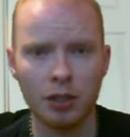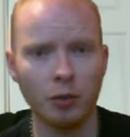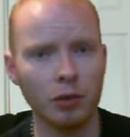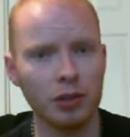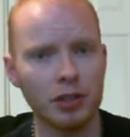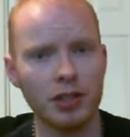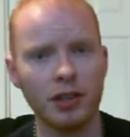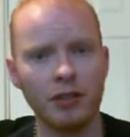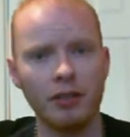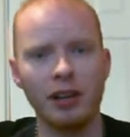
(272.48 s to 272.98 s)

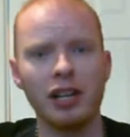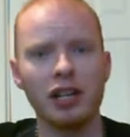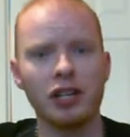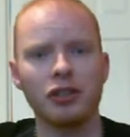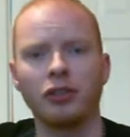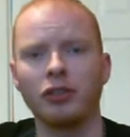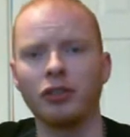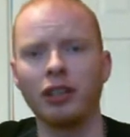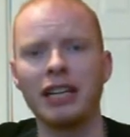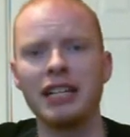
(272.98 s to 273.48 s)
So once their
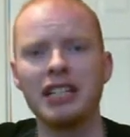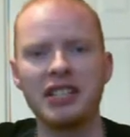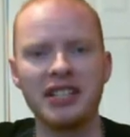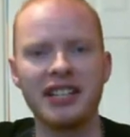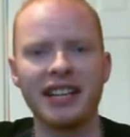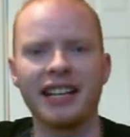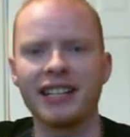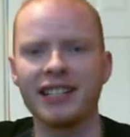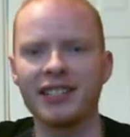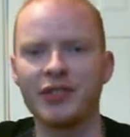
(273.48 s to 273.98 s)
initial
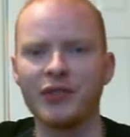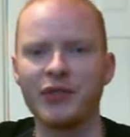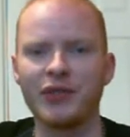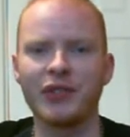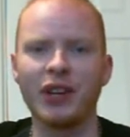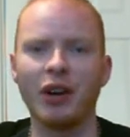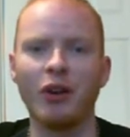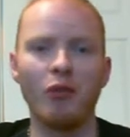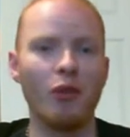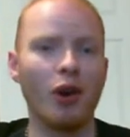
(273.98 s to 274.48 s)
instinct
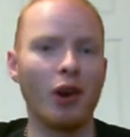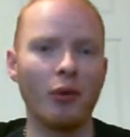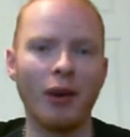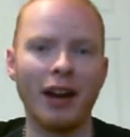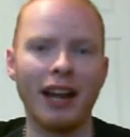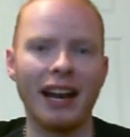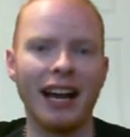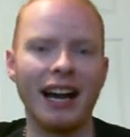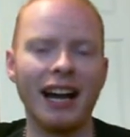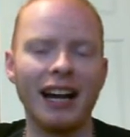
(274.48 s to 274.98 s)
of go run
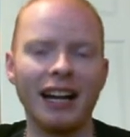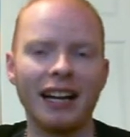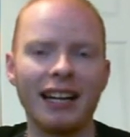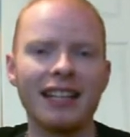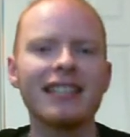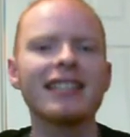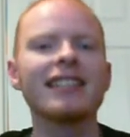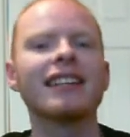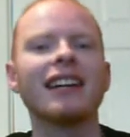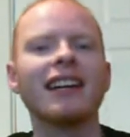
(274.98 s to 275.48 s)
away and
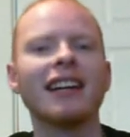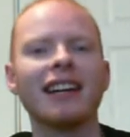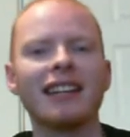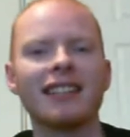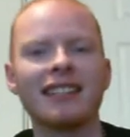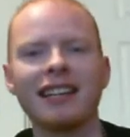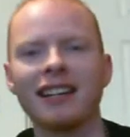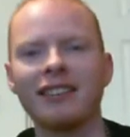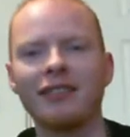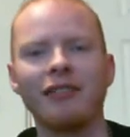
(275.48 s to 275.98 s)
hide
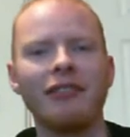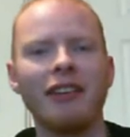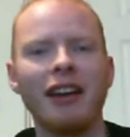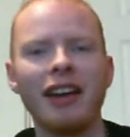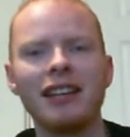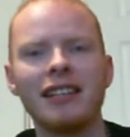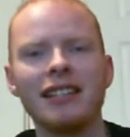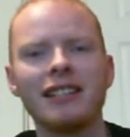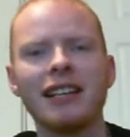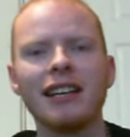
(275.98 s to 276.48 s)
has kind of
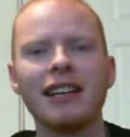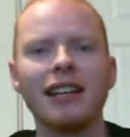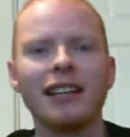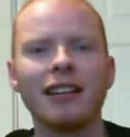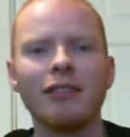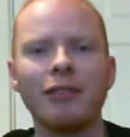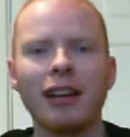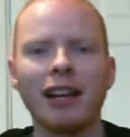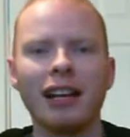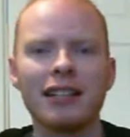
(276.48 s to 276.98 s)
faded,
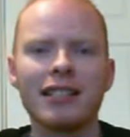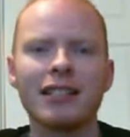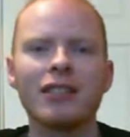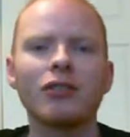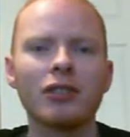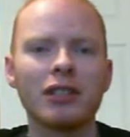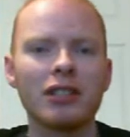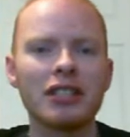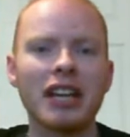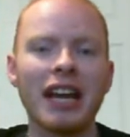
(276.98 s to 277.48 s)
they
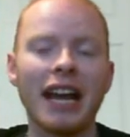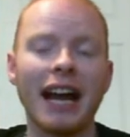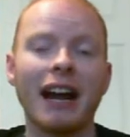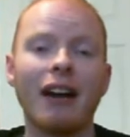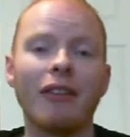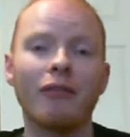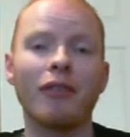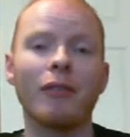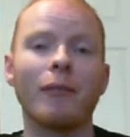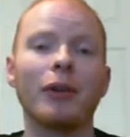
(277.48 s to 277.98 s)
realise in order to
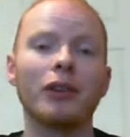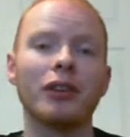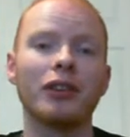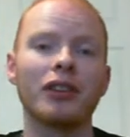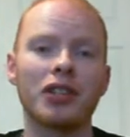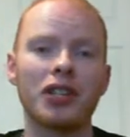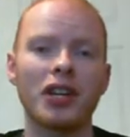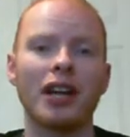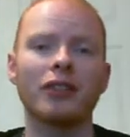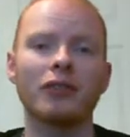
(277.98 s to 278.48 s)
get out from
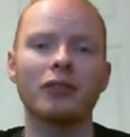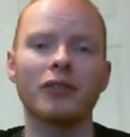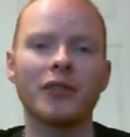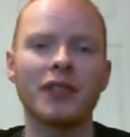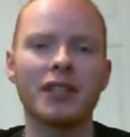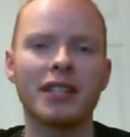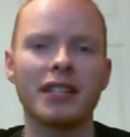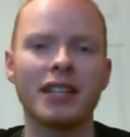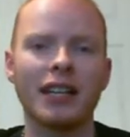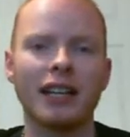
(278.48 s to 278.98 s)
under the shadow
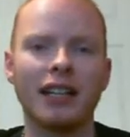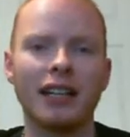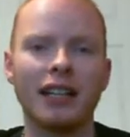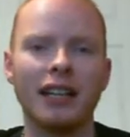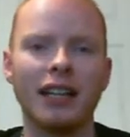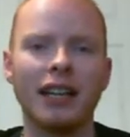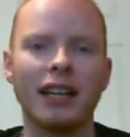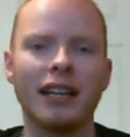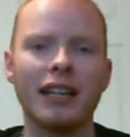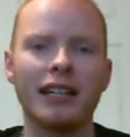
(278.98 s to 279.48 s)
of this thing,
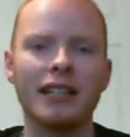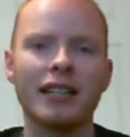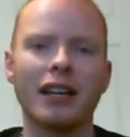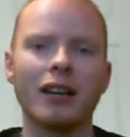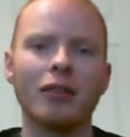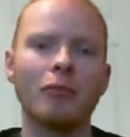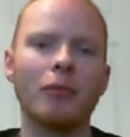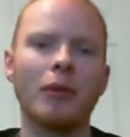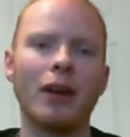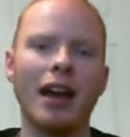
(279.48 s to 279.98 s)
then they need
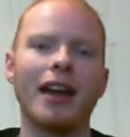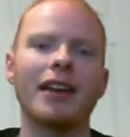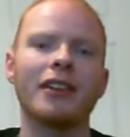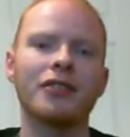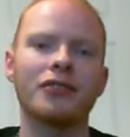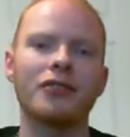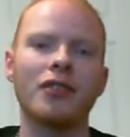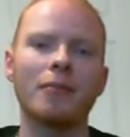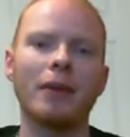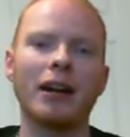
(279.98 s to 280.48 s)
to go
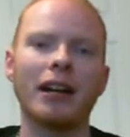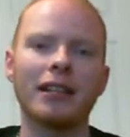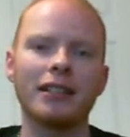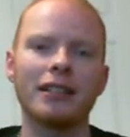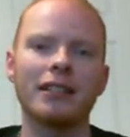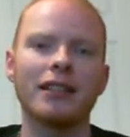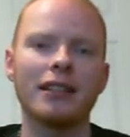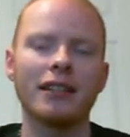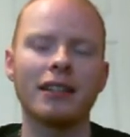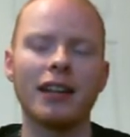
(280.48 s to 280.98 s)
head straight
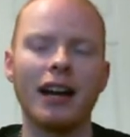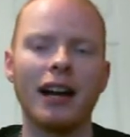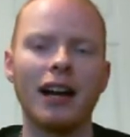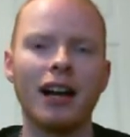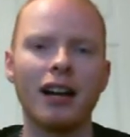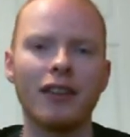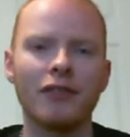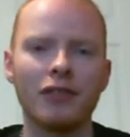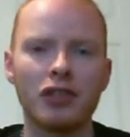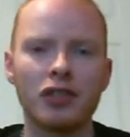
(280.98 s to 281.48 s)
back into the
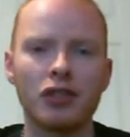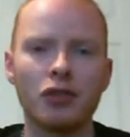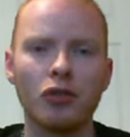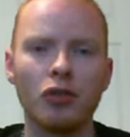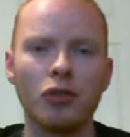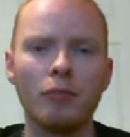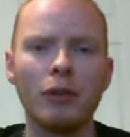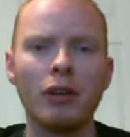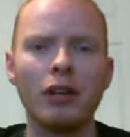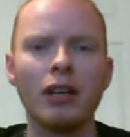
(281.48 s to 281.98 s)
eye of the
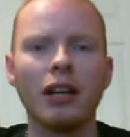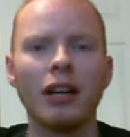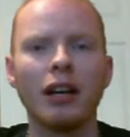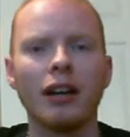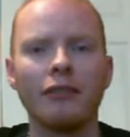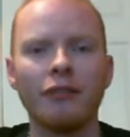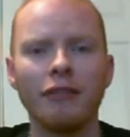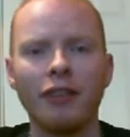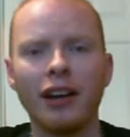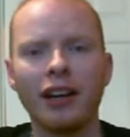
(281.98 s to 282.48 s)
storm
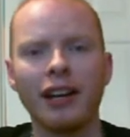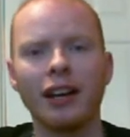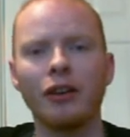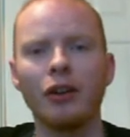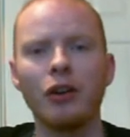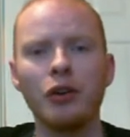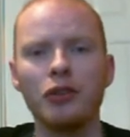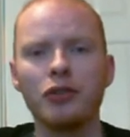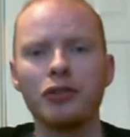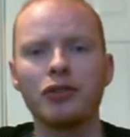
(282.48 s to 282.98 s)
and
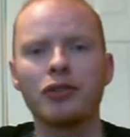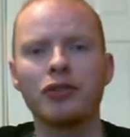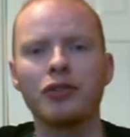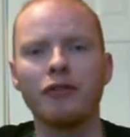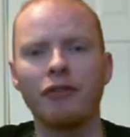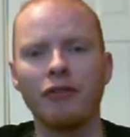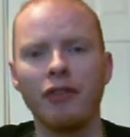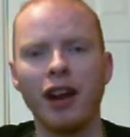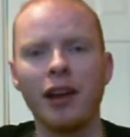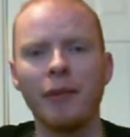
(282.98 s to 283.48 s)
find out
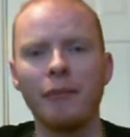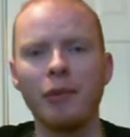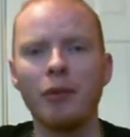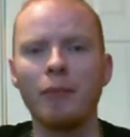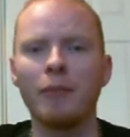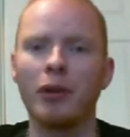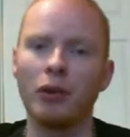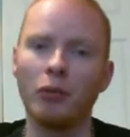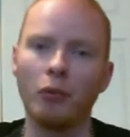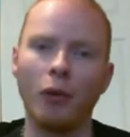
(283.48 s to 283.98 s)
who's
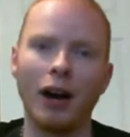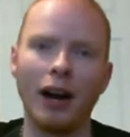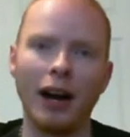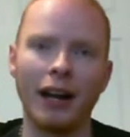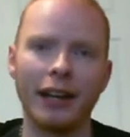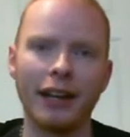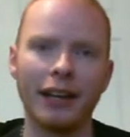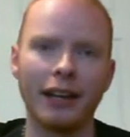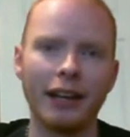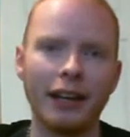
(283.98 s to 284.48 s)
framed them and
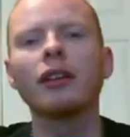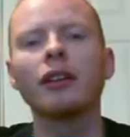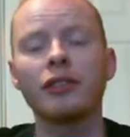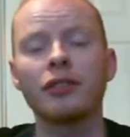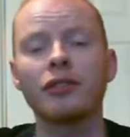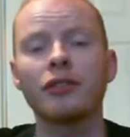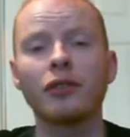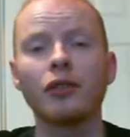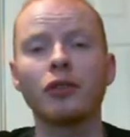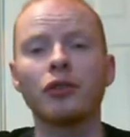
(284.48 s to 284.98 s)
why.
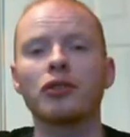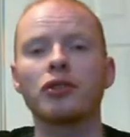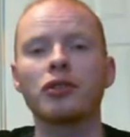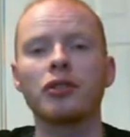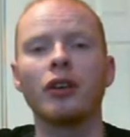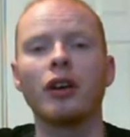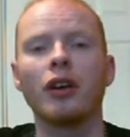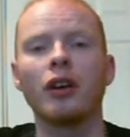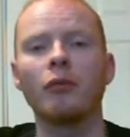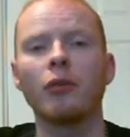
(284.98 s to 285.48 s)
This of
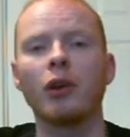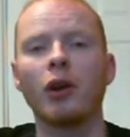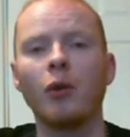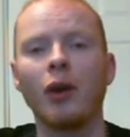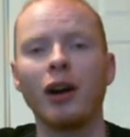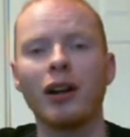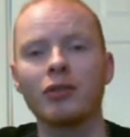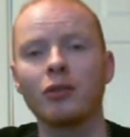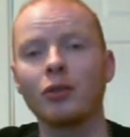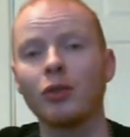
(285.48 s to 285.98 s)
course
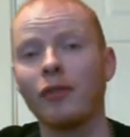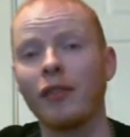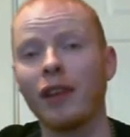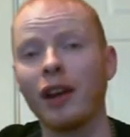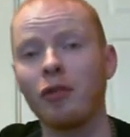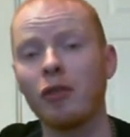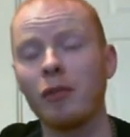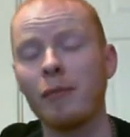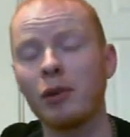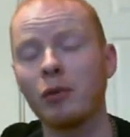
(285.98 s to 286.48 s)
requires all of
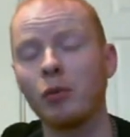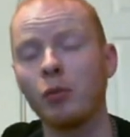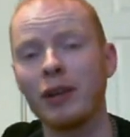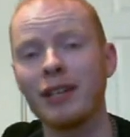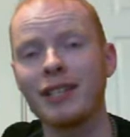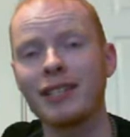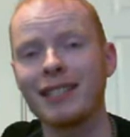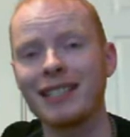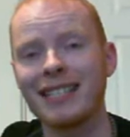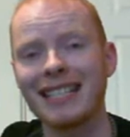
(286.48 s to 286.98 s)
their criminal
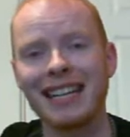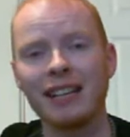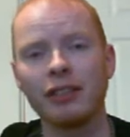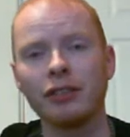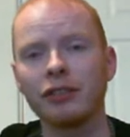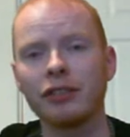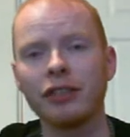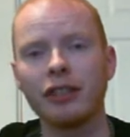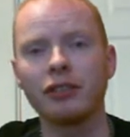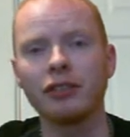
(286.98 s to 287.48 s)
wit and
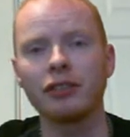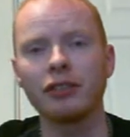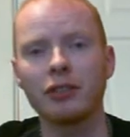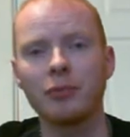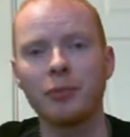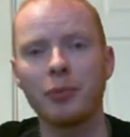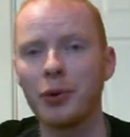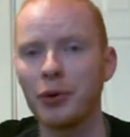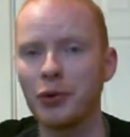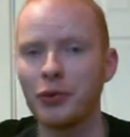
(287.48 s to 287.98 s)
skills in order
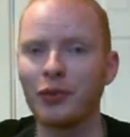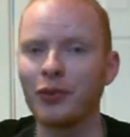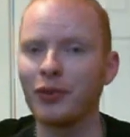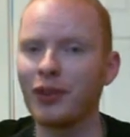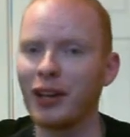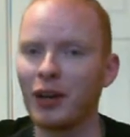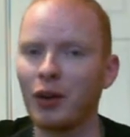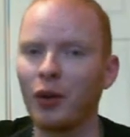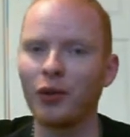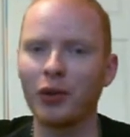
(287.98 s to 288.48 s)
to prove that
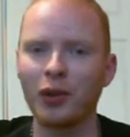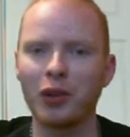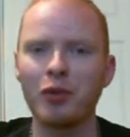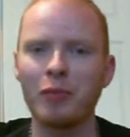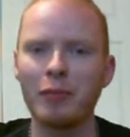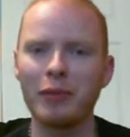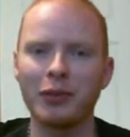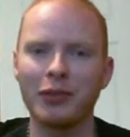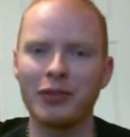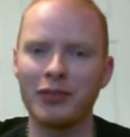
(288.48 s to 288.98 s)
they're not the
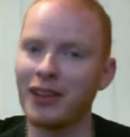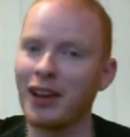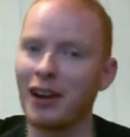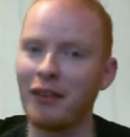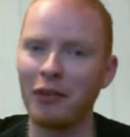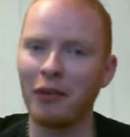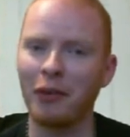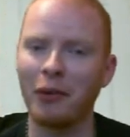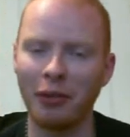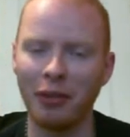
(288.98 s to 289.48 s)
criminals that
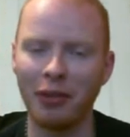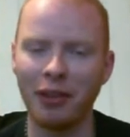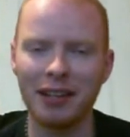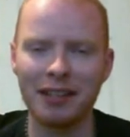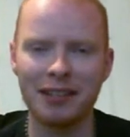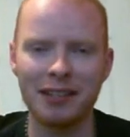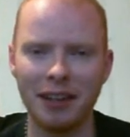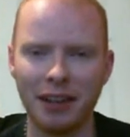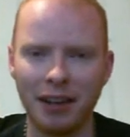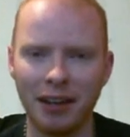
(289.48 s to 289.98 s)
everyone
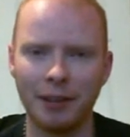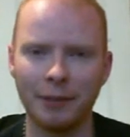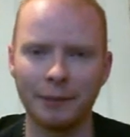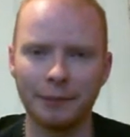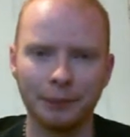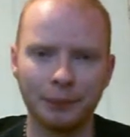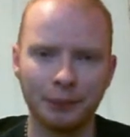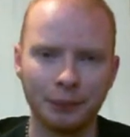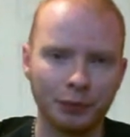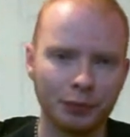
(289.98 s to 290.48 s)
thinks they are.
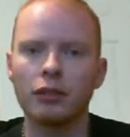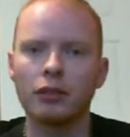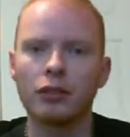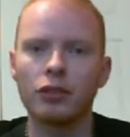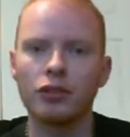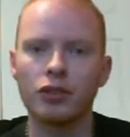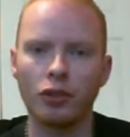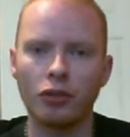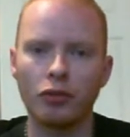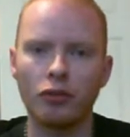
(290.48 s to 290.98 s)

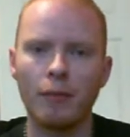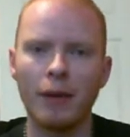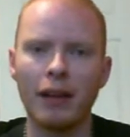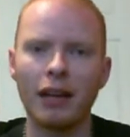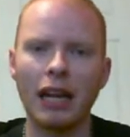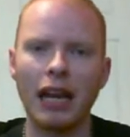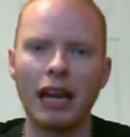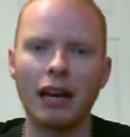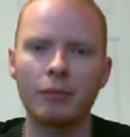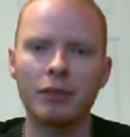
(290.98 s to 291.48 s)
So there are
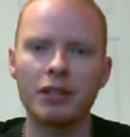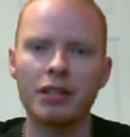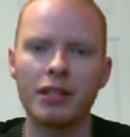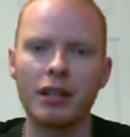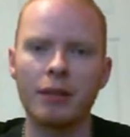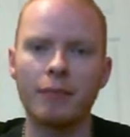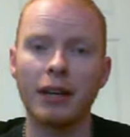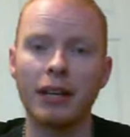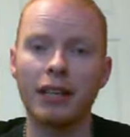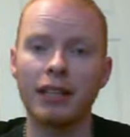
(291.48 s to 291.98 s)
many elements
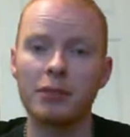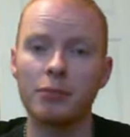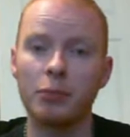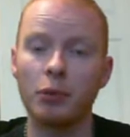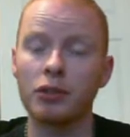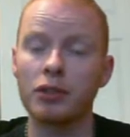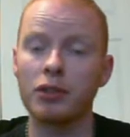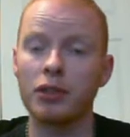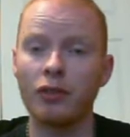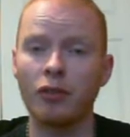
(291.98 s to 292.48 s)
that make these
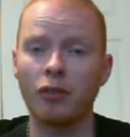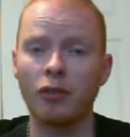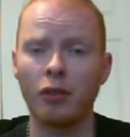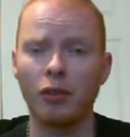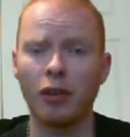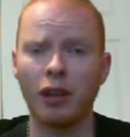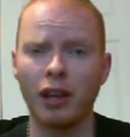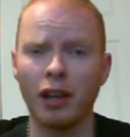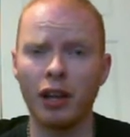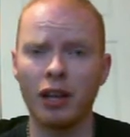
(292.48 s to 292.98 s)
books a
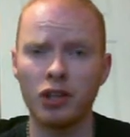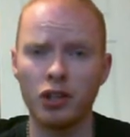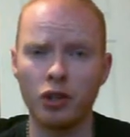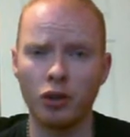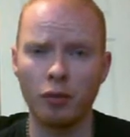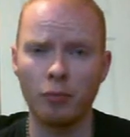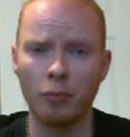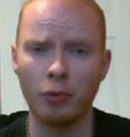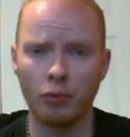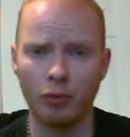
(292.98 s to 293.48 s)
thoroughly
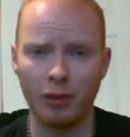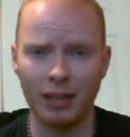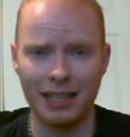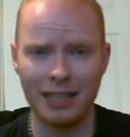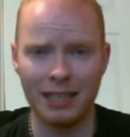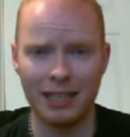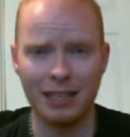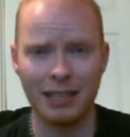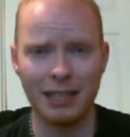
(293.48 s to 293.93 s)
enjoyable read.